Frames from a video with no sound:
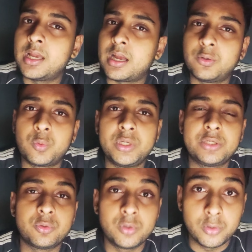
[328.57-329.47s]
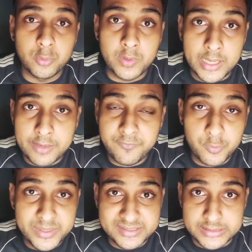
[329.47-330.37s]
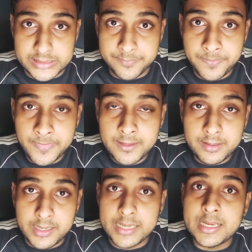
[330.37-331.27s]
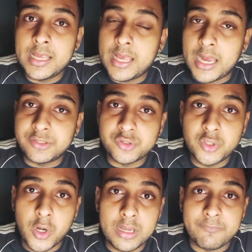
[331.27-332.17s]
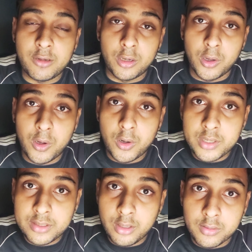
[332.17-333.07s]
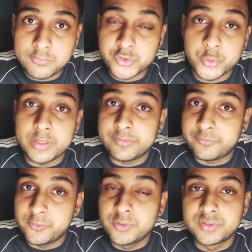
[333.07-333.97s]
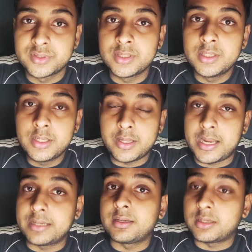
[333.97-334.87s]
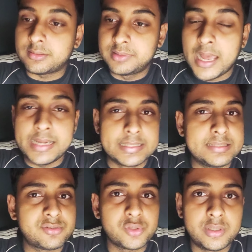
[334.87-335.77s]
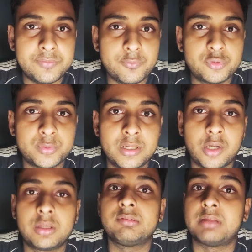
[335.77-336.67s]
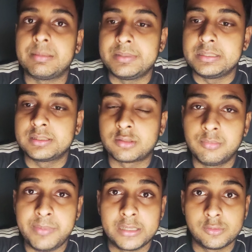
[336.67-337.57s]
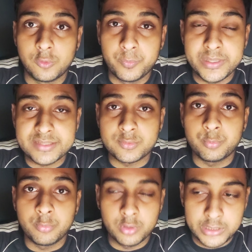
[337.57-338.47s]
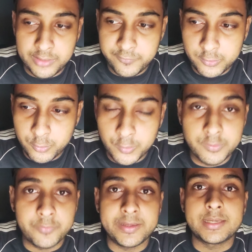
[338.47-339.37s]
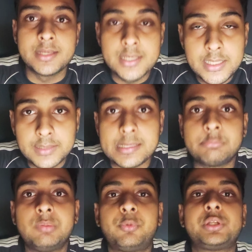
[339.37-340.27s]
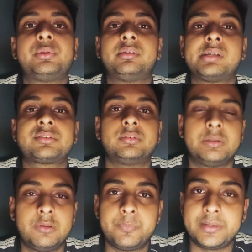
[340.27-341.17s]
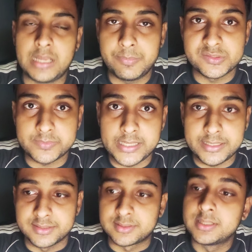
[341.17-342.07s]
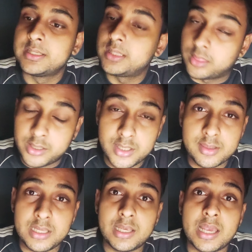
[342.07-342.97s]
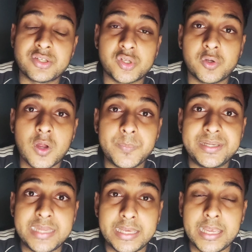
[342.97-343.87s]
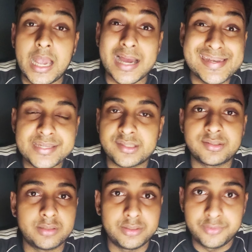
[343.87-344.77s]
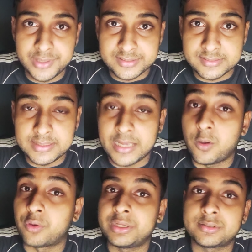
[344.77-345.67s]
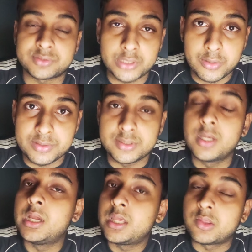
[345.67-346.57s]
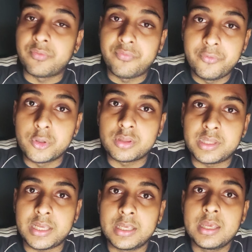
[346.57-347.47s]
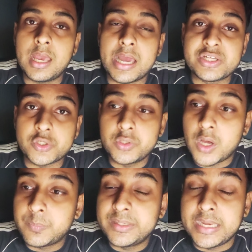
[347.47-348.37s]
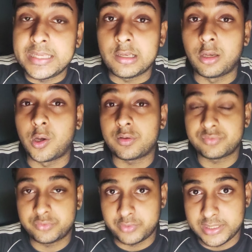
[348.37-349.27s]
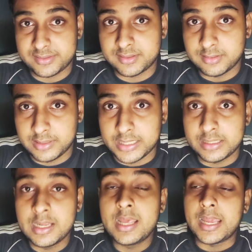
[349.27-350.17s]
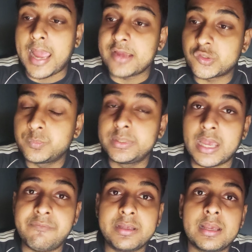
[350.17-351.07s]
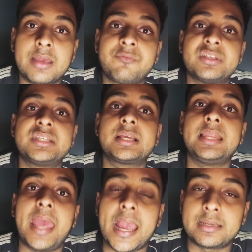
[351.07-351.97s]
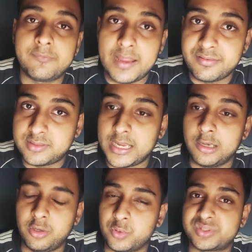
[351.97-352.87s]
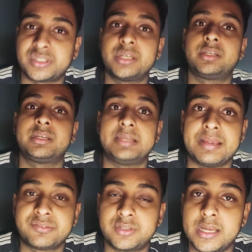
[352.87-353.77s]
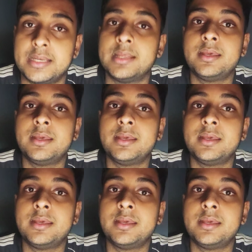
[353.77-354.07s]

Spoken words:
I don't need to go have obesity, right? I should not have a lot and lot of sugary foods, right? Directly sugary foods will not give you diabetes. It will make you obese, give you overweight, then will put you in risk of developing diabetes mellitus. Third thing, I should not be taking unnecessary drugs like corticosteroids. The fourth thing, I should not be taking a lot of stress, right? I should be having a physically active lifestyle, no sedentary lifestyle,